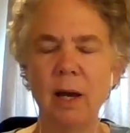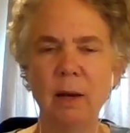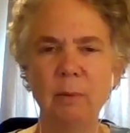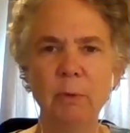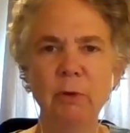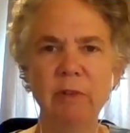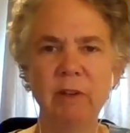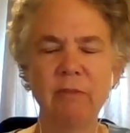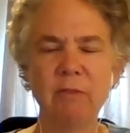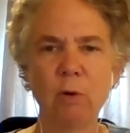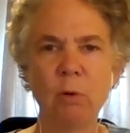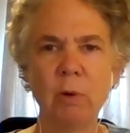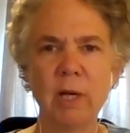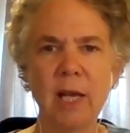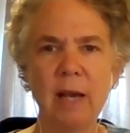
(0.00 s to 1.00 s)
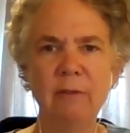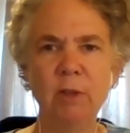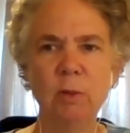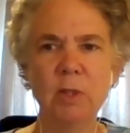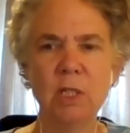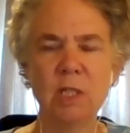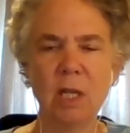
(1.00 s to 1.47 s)
moving forward? Have
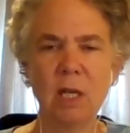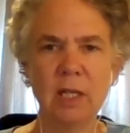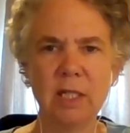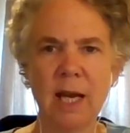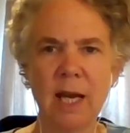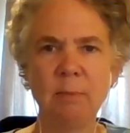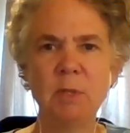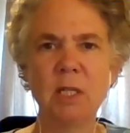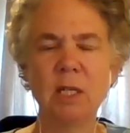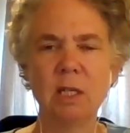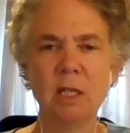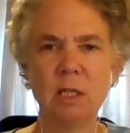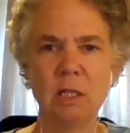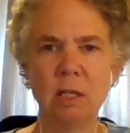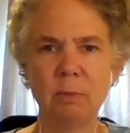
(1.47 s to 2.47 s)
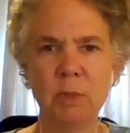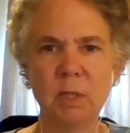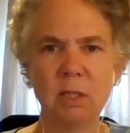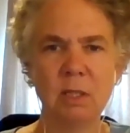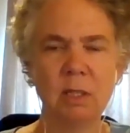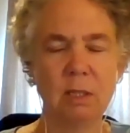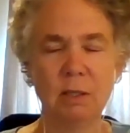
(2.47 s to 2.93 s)
you adapted and
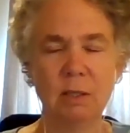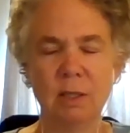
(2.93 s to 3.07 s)
adopted